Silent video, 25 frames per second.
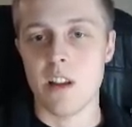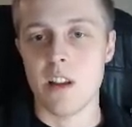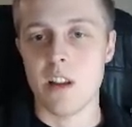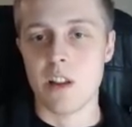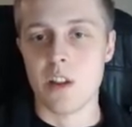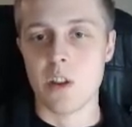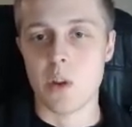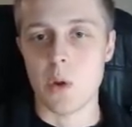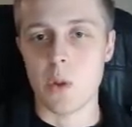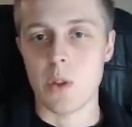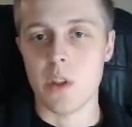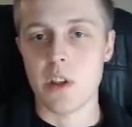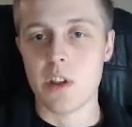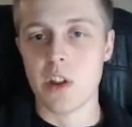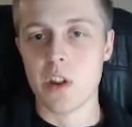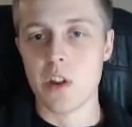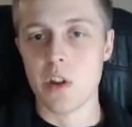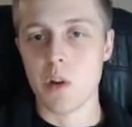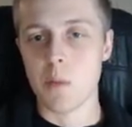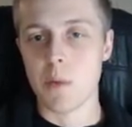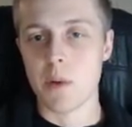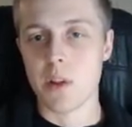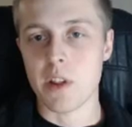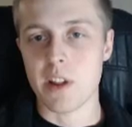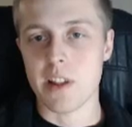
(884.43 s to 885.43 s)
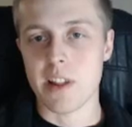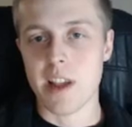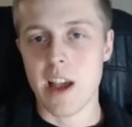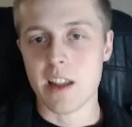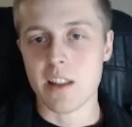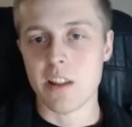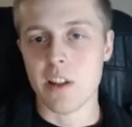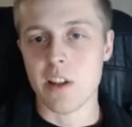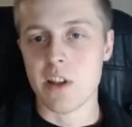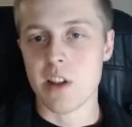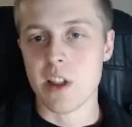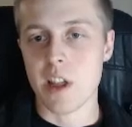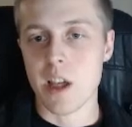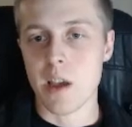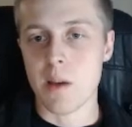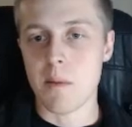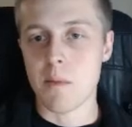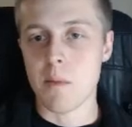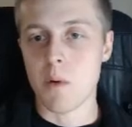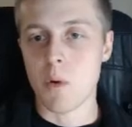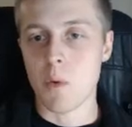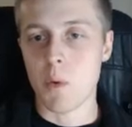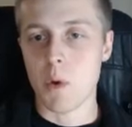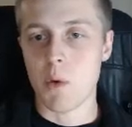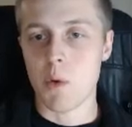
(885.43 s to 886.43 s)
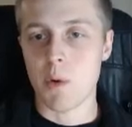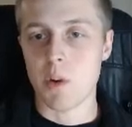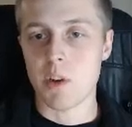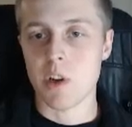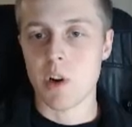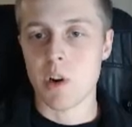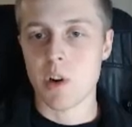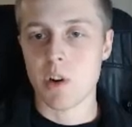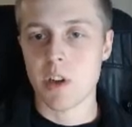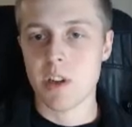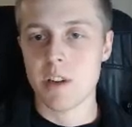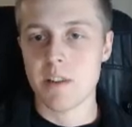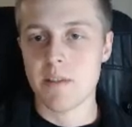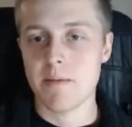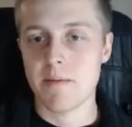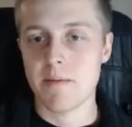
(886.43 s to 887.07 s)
So this is almost exactly the same. We retarget